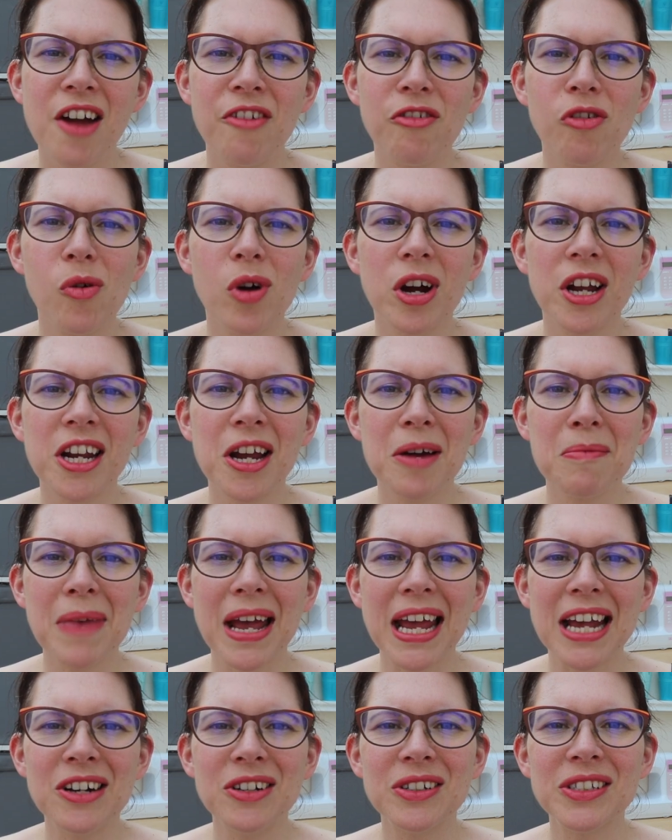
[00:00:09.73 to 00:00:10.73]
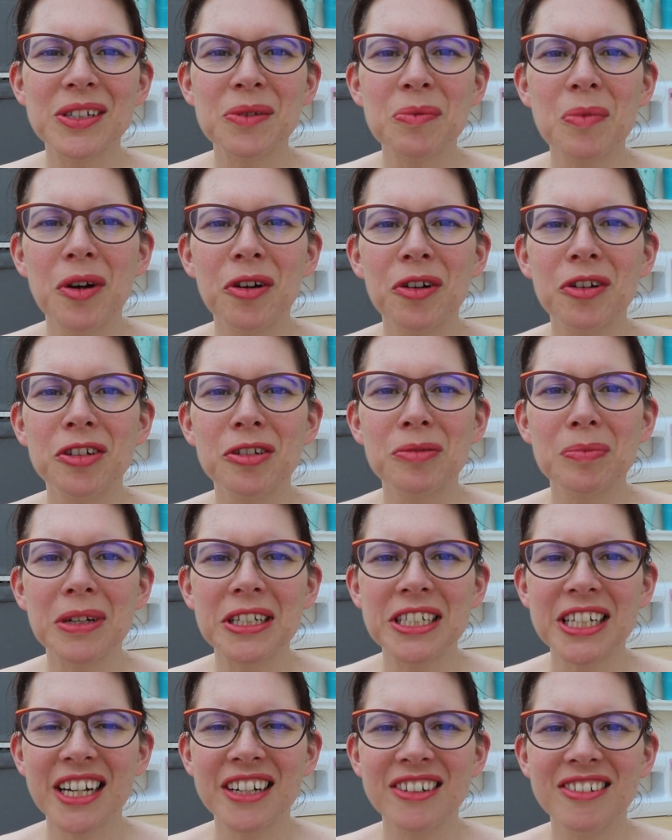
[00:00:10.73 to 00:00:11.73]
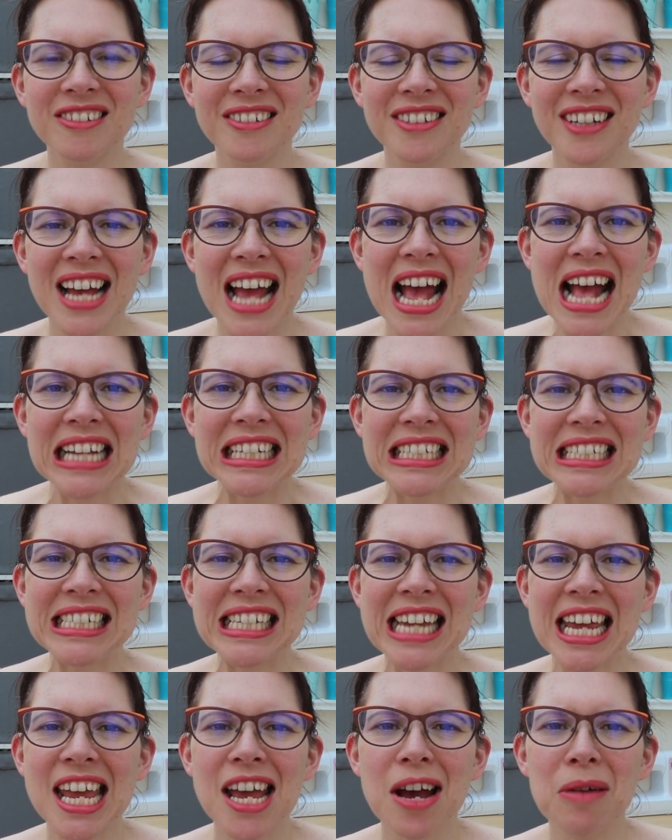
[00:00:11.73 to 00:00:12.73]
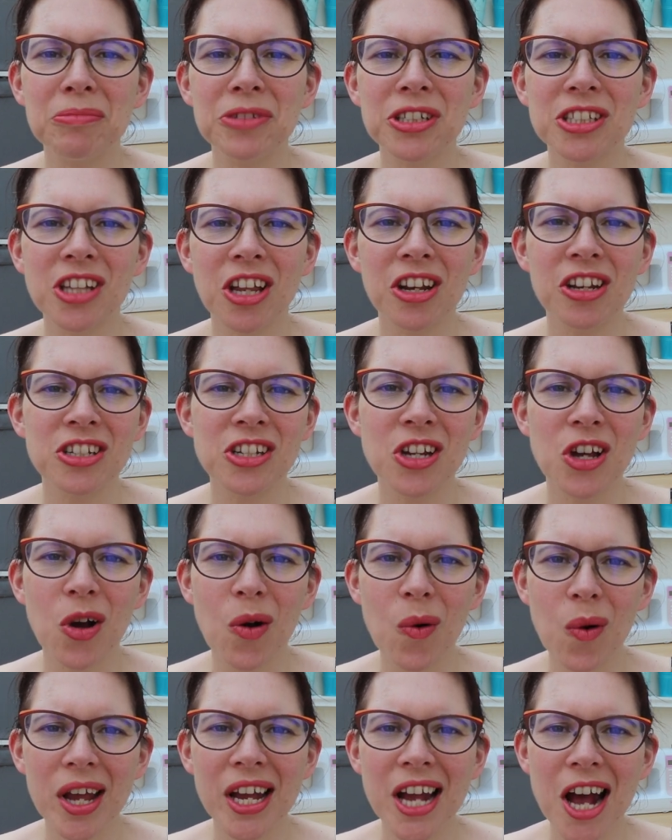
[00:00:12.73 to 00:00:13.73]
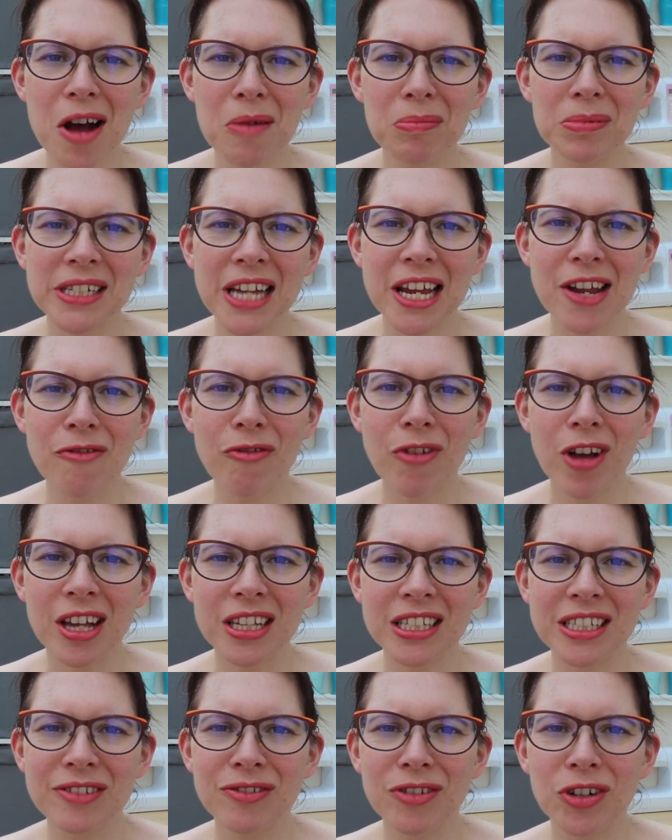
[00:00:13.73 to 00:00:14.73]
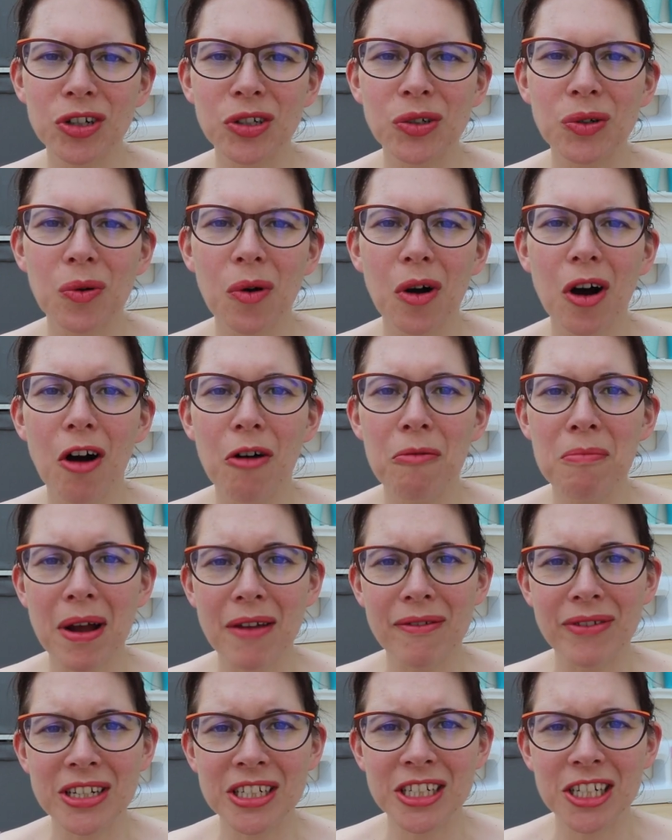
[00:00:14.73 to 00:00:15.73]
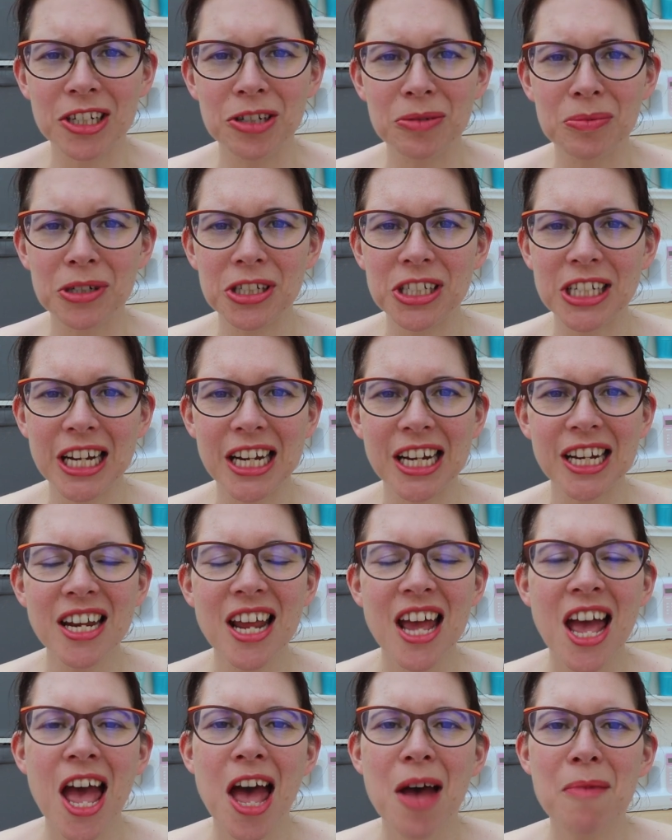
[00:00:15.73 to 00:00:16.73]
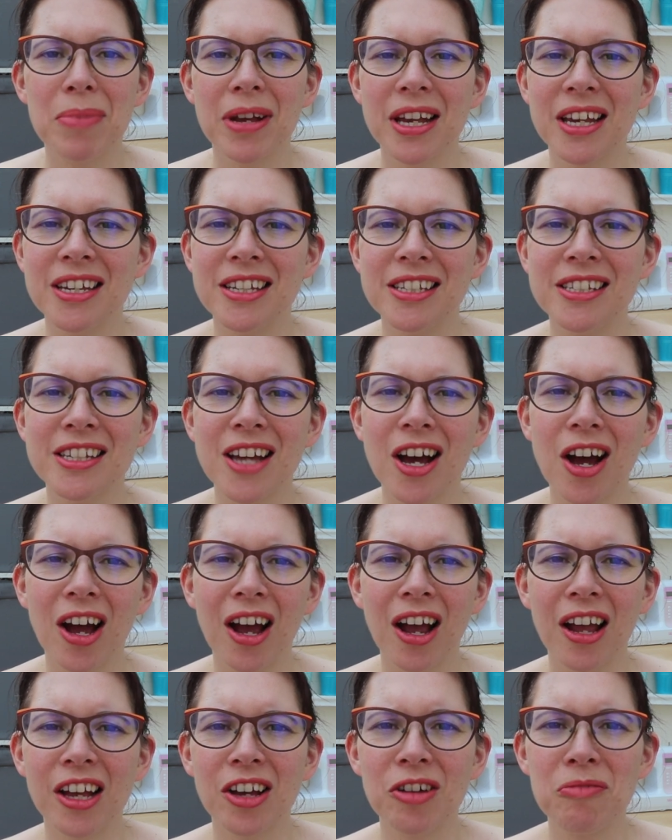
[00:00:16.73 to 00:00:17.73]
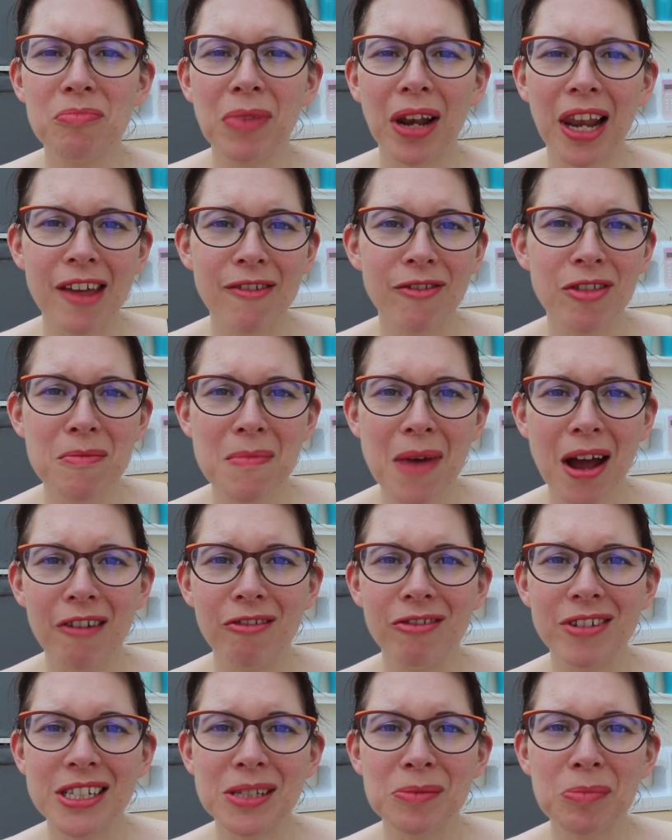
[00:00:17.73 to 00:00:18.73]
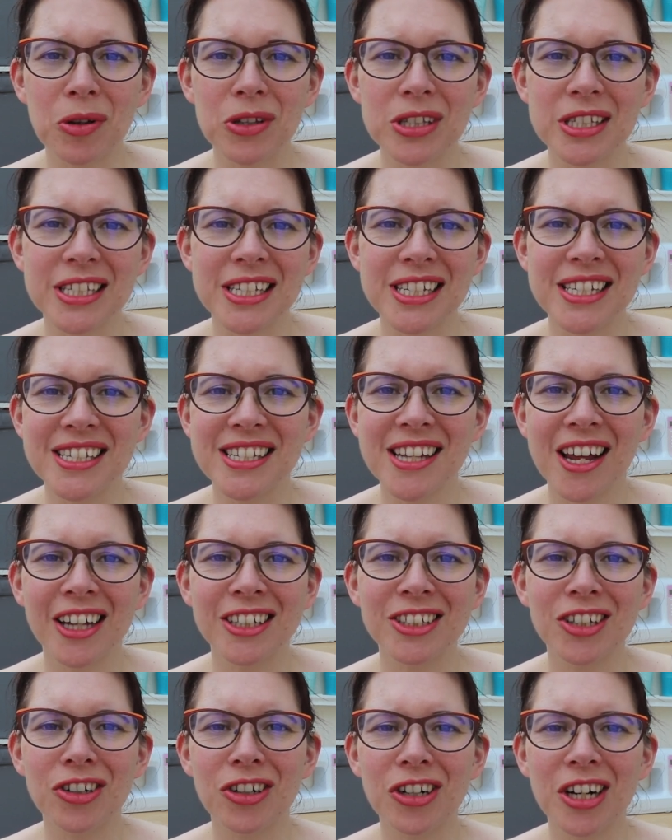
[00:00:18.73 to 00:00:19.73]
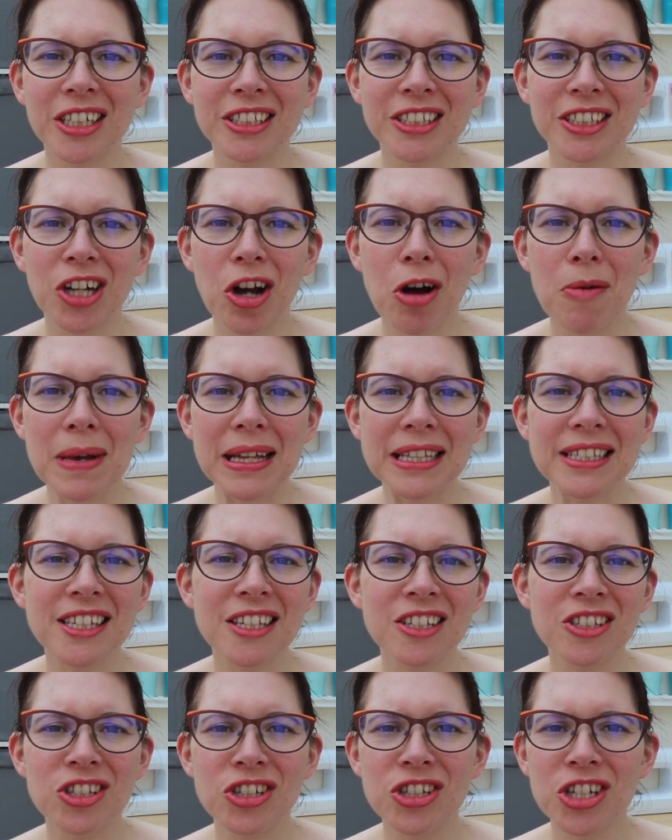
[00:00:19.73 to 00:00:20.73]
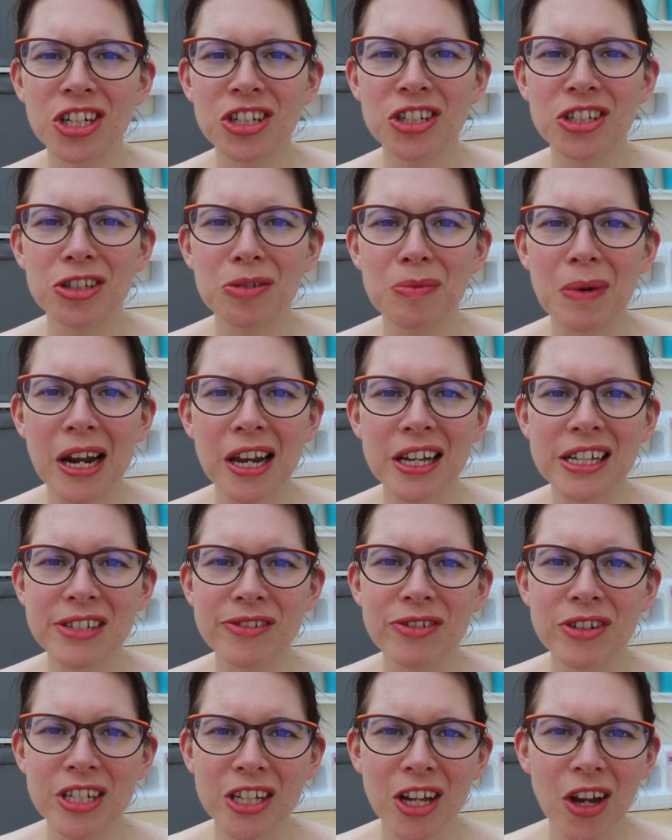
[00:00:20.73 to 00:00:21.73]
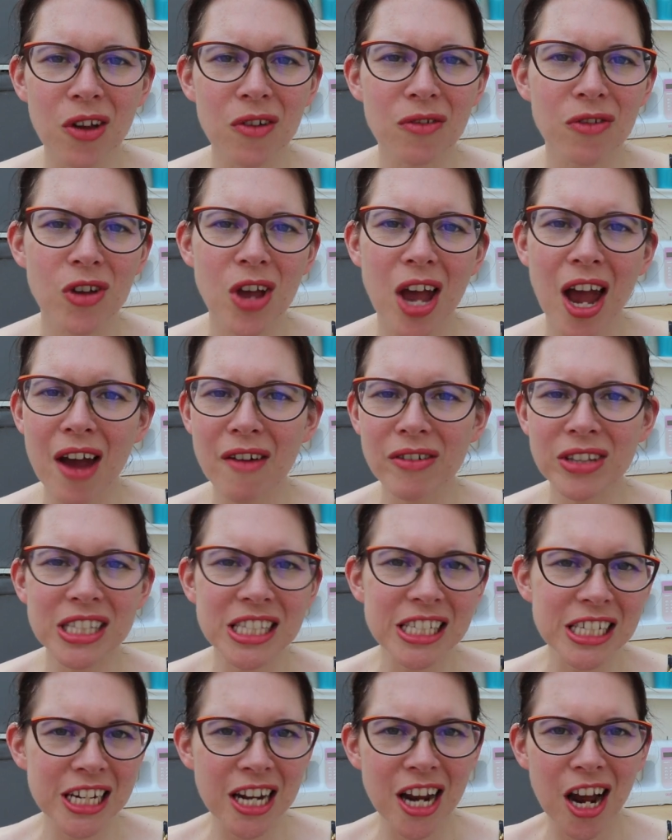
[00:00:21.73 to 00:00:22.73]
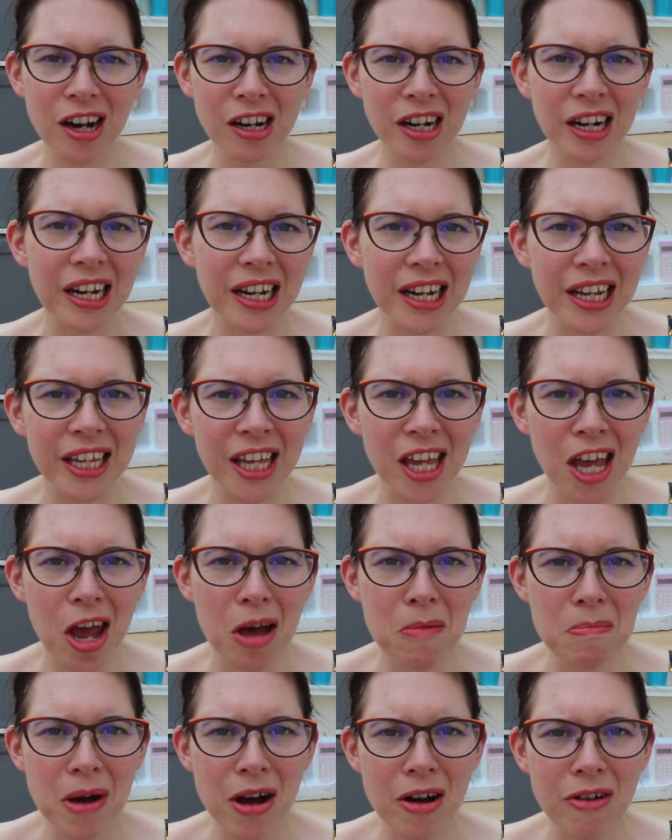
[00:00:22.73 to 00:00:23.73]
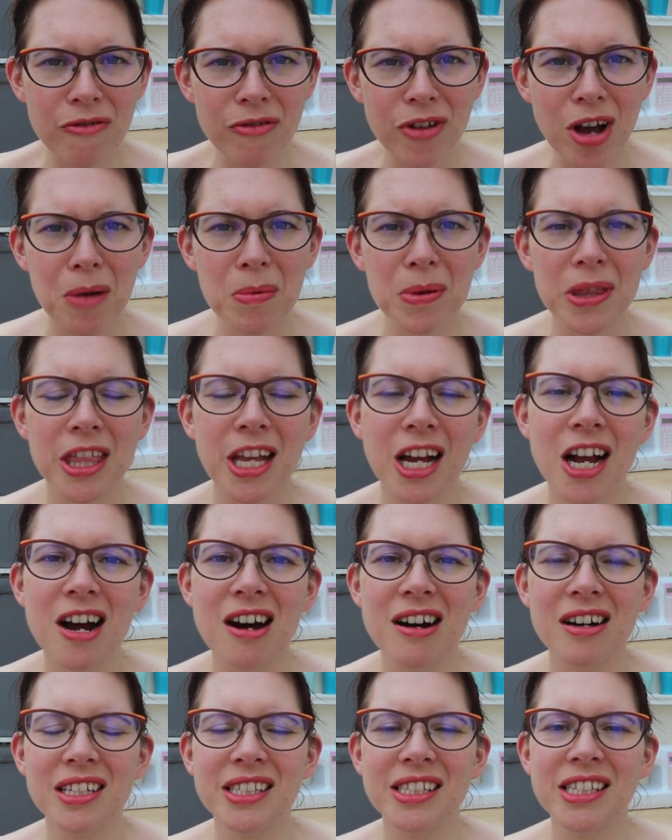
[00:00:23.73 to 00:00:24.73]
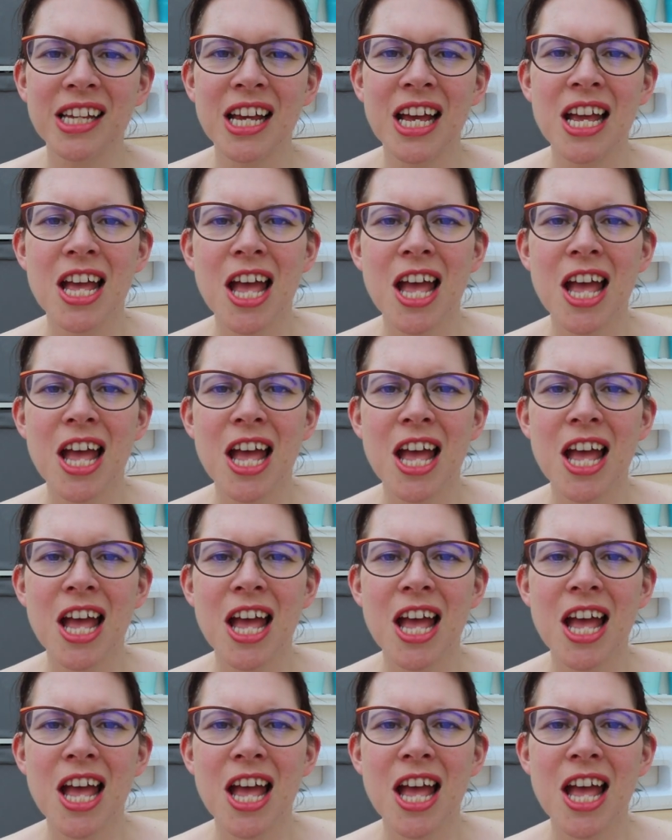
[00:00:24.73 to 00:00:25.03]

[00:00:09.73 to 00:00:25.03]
everyone, I'm Hales and welcome to my channel. Today I'm just going to do a quick update first of all on my vintage machine because I couldn't believe the amount of responses I got and comments and suggestions on my last video. If you haven't seen it I'm going to link it above up in the cards